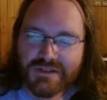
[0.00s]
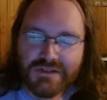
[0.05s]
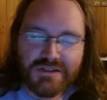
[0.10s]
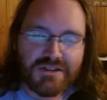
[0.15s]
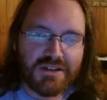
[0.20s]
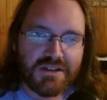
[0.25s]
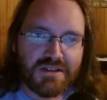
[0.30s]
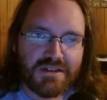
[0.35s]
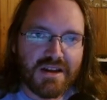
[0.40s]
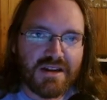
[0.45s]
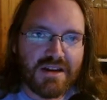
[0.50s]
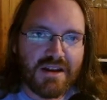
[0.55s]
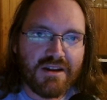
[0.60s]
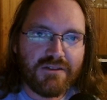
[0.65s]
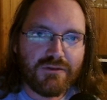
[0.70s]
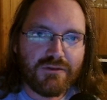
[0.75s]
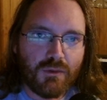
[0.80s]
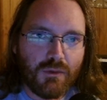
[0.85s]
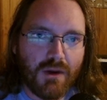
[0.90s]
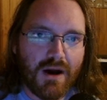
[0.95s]
You cut that in
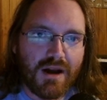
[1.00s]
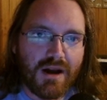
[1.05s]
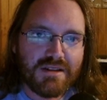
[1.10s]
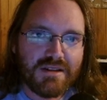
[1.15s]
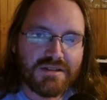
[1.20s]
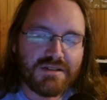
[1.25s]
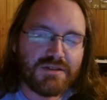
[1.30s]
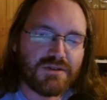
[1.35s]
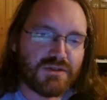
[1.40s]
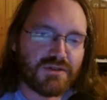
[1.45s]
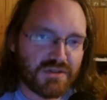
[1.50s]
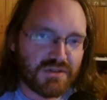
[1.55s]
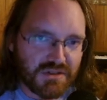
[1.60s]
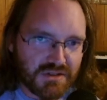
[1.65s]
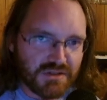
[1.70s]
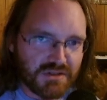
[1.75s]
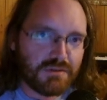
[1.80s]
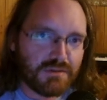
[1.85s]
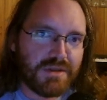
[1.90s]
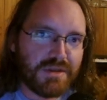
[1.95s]
half twice, and you're
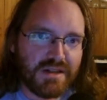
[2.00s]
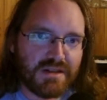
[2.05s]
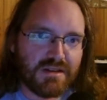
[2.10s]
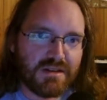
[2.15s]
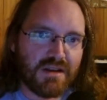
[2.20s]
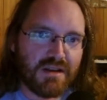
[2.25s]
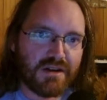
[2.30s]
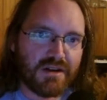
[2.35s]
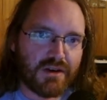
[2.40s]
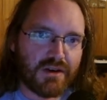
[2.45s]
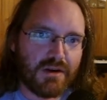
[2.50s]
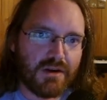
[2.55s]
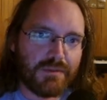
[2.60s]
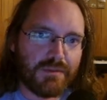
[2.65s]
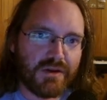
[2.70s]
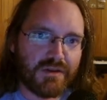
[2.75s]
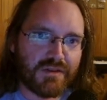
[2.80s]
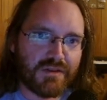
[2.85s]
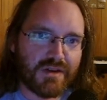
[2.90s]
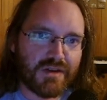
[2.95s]
still beating a lot of
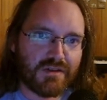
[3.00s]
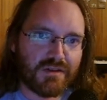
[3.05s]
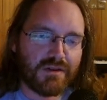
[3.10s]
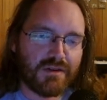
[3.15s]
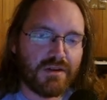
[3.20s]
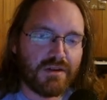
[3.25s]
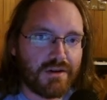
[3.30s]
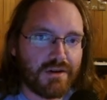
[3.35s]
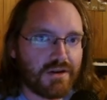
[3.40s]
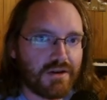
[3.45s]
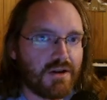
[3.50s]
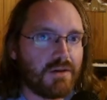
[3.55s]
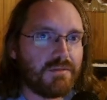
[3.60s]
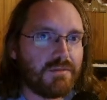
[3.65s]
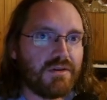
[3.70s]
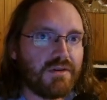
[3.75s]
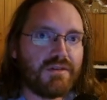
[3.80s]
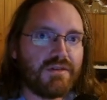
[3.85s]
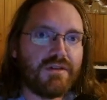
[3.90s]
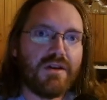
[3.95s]
companies out there. A lot of
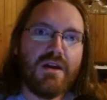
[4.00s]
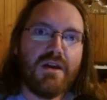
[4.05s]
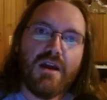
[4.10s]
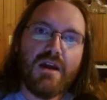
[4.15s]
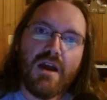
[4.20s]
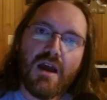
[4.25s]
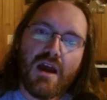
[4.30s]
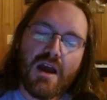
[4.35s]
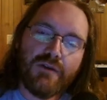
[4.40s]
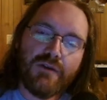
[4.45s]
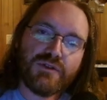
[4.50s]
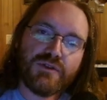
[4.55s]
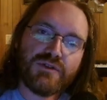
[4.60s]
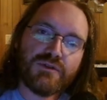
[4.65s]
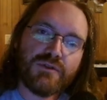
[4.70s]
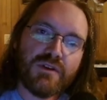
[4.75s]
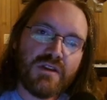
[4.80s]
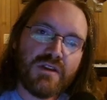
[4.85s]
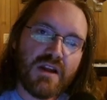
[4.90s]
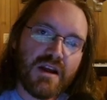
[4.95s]
companies average
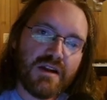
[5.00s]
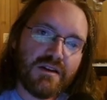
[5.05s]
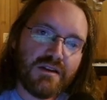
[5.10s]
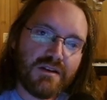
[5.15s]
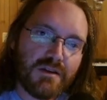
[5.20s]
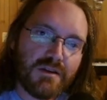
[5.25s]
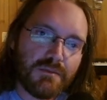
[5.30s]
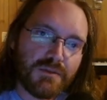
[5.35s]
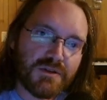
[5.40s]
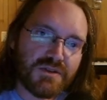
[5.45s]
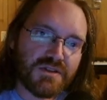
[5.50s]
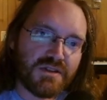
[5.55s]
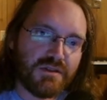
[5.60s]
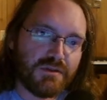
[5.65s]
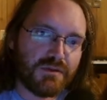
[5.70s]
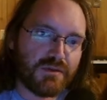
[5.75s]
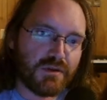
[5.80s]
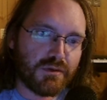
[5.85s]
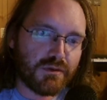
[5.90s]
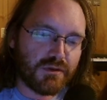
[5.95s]
around 9 to 10%
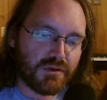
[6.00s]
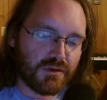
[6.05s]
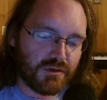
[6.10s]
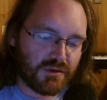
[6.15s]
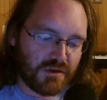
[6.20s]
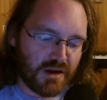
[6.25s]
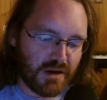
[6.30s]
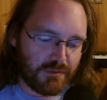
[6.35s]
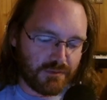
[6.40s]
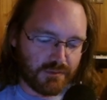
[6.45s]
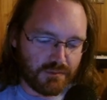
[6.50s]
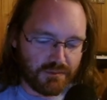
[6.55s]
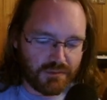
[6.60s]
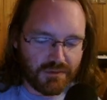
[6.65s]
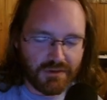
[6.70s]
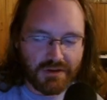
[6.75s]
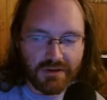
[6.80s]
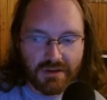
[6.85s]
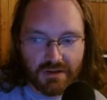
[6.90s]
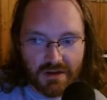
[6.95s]
with their return on capital
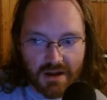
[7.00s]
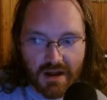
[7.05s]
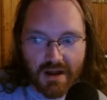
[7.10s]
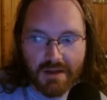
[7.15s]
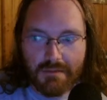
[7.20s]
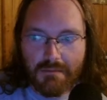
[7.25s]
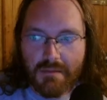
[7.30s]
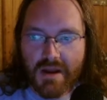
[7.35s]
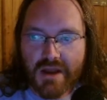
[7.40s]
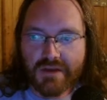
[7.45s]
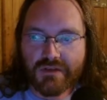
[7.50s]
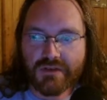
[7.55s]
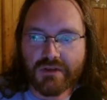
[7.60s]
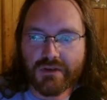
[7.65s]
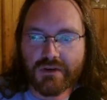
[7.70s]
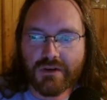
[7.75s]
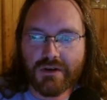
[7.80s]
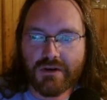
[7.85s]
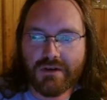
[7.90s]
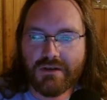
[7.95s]
employed. Not
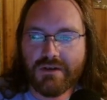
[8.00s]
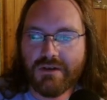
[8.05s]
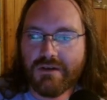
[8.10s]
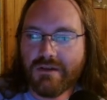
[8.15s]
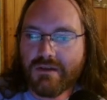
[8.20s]
MasterCard.